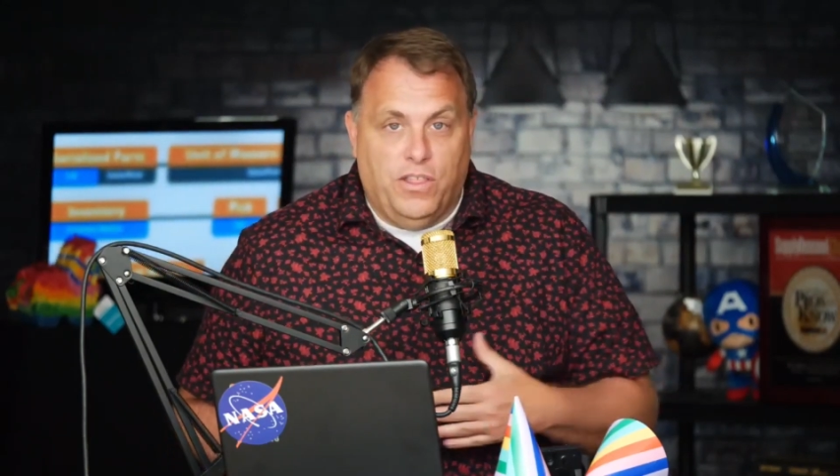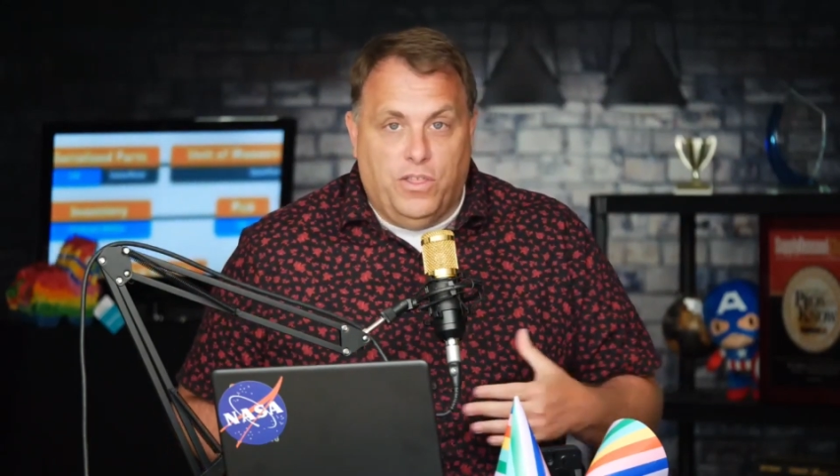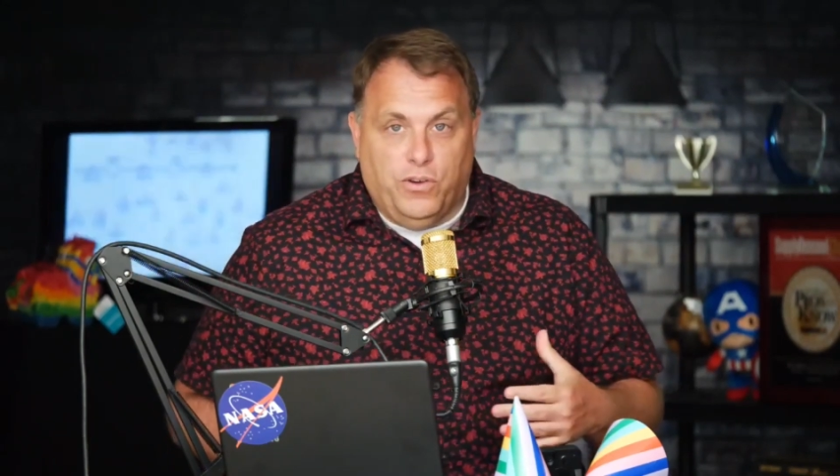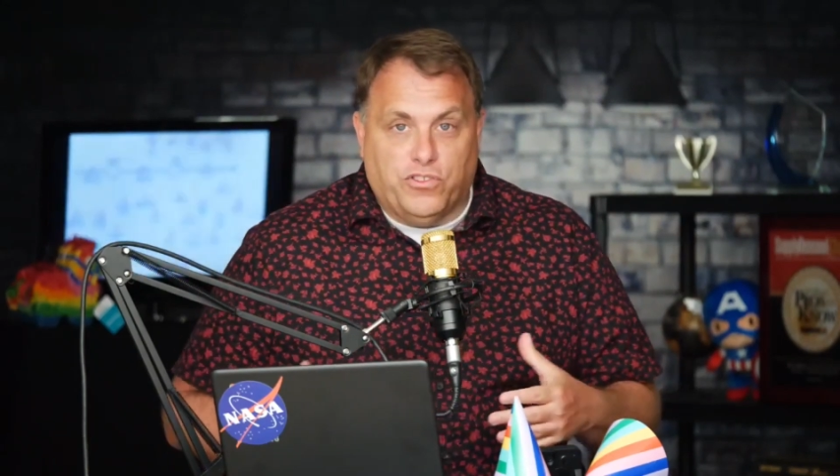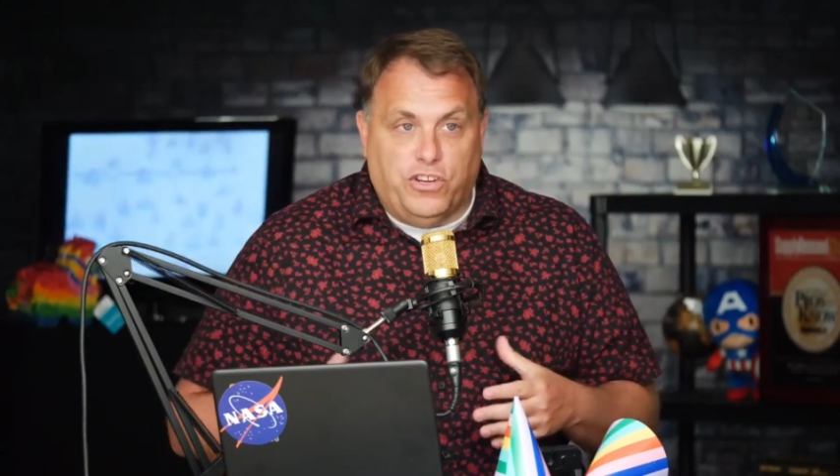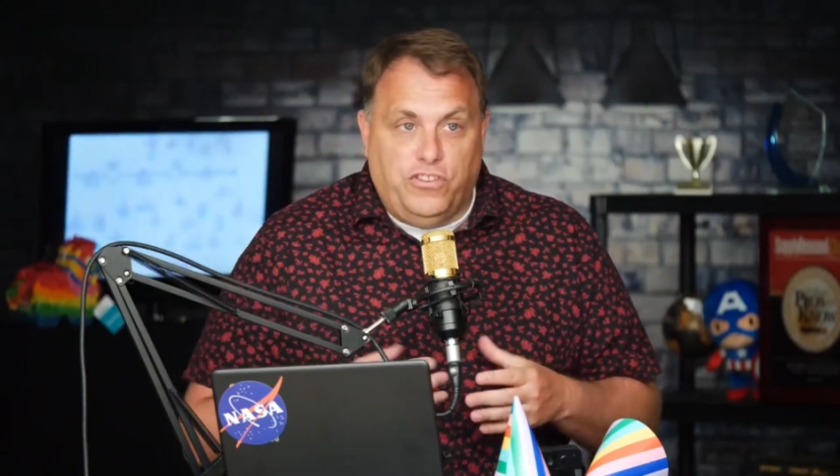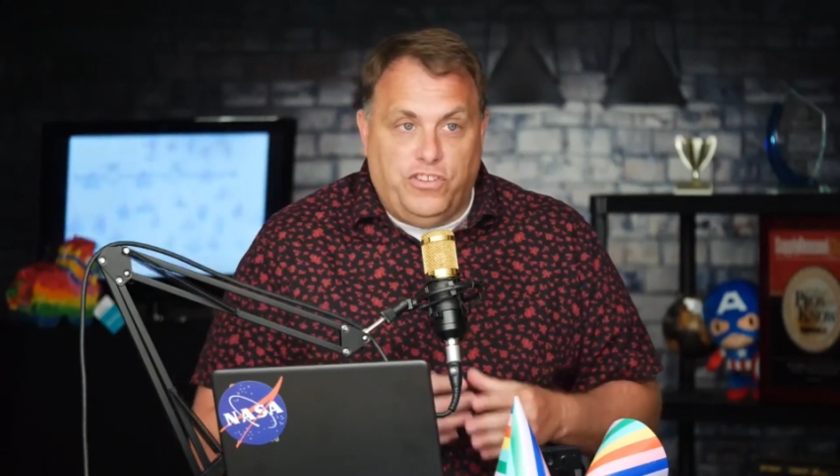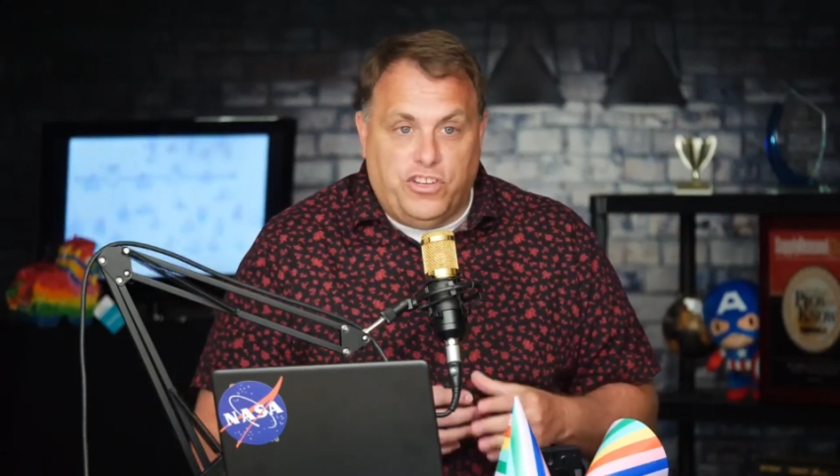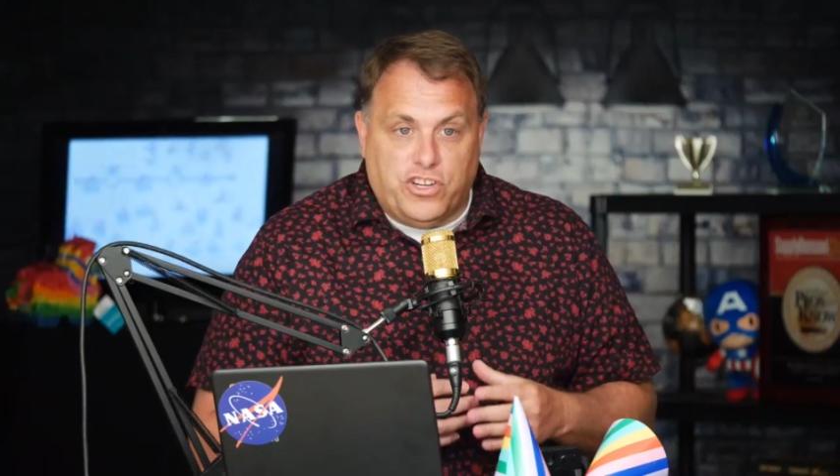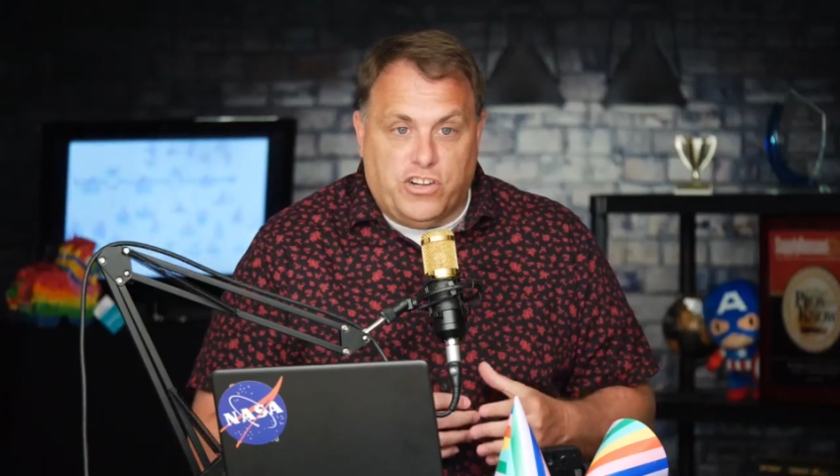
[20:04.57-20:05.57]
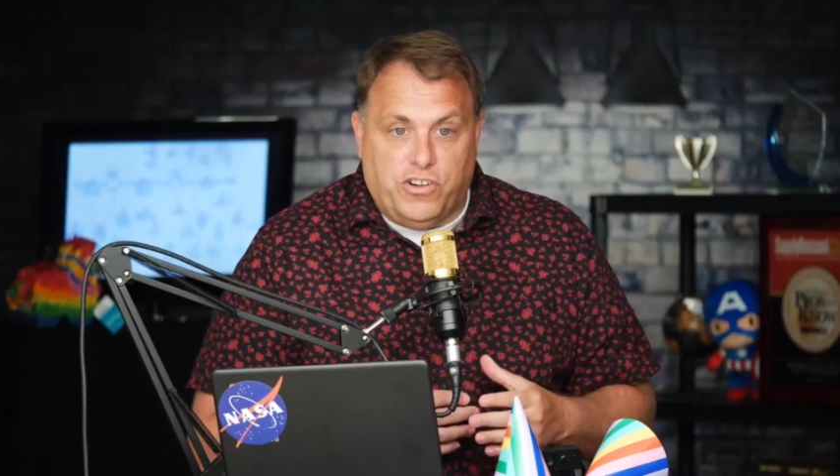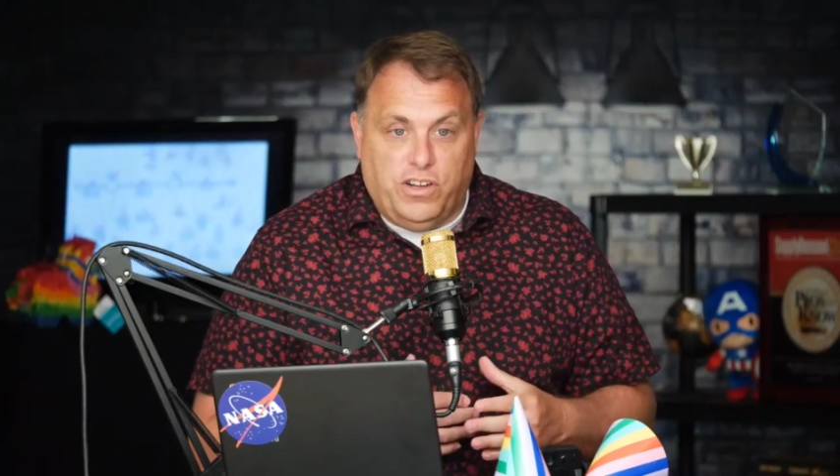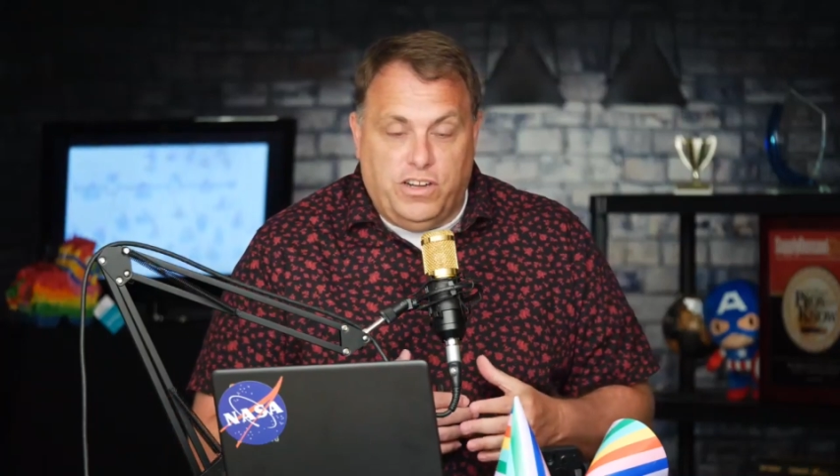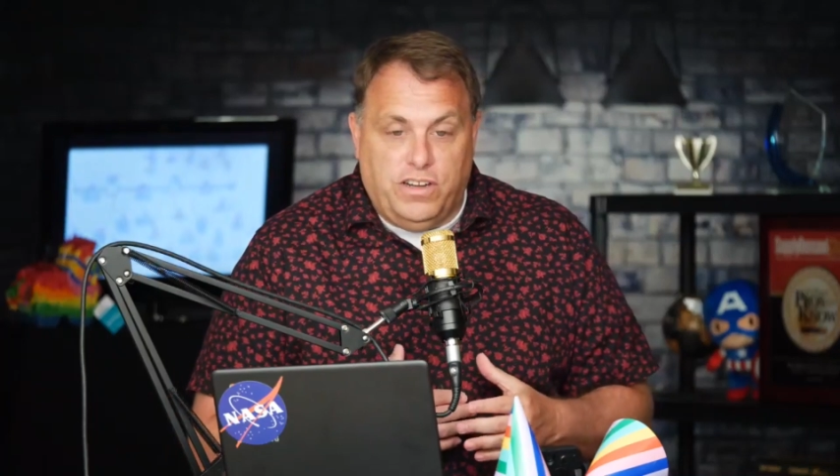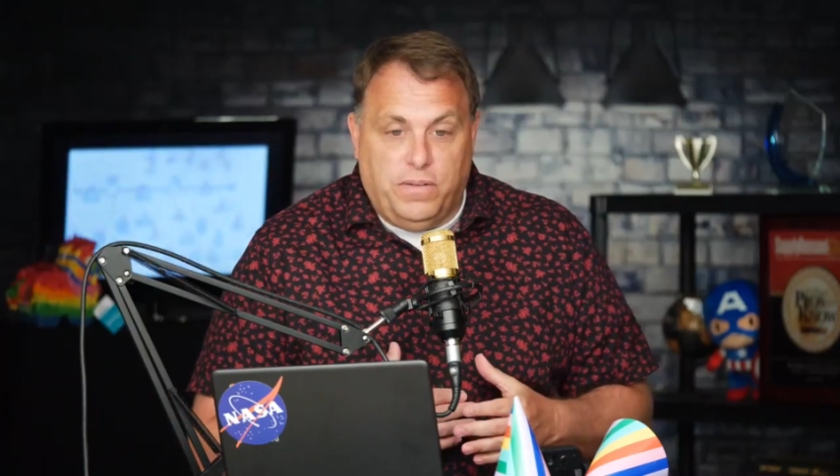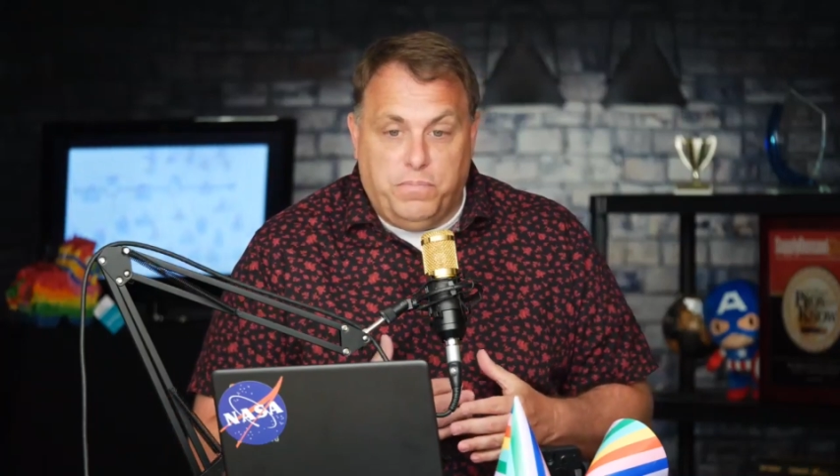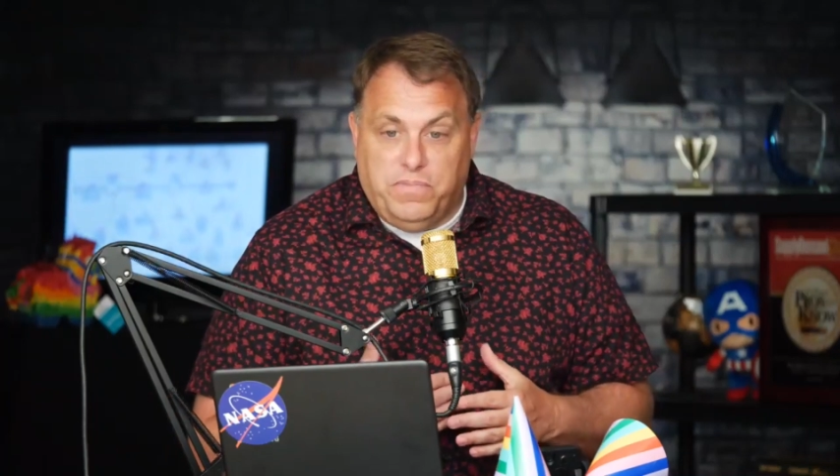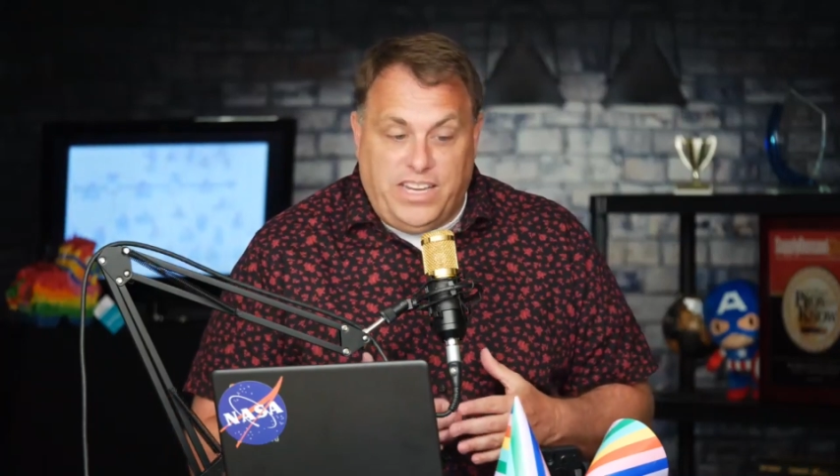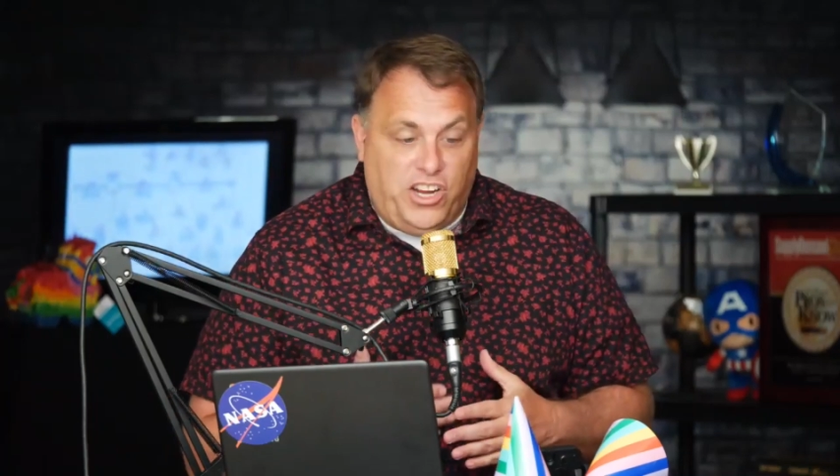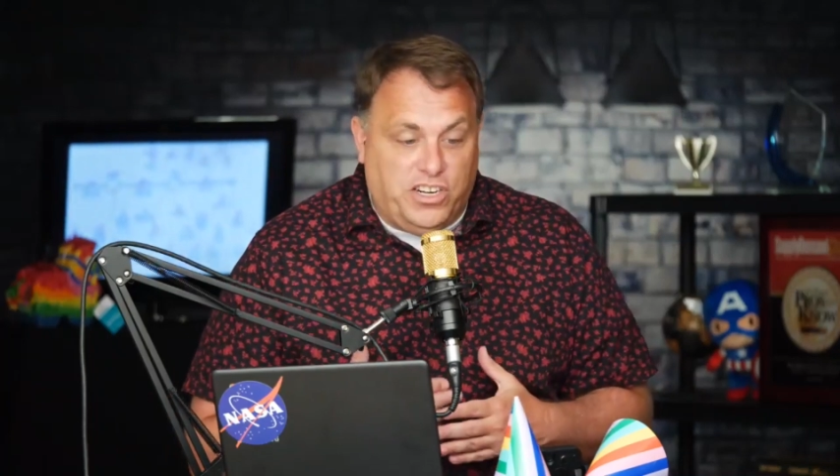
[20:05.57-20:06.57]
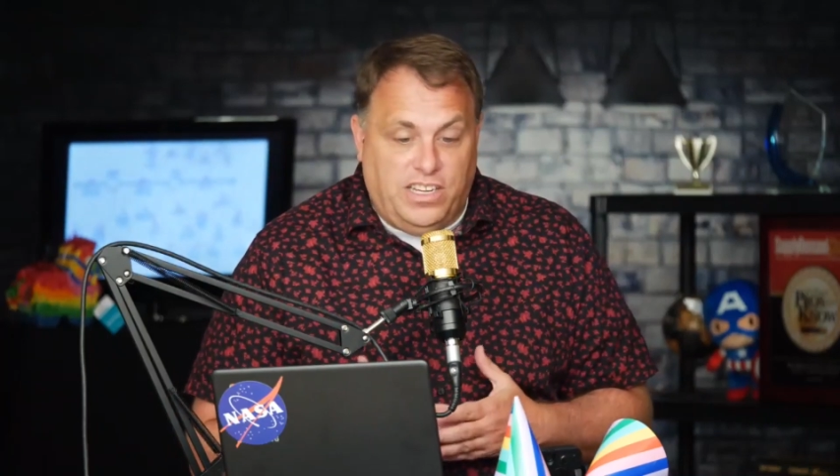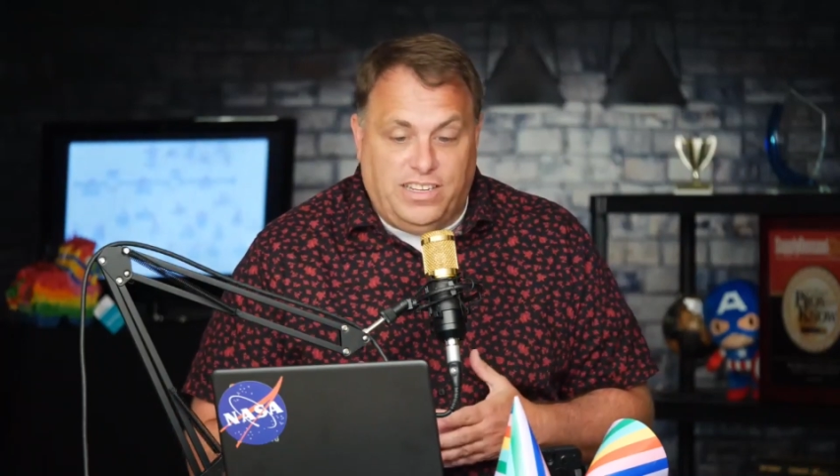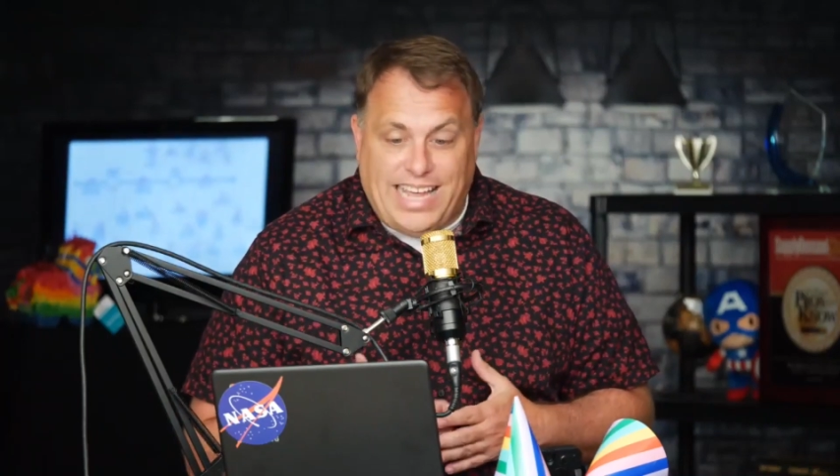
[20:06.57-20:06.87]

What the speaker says: Those are residual, daily,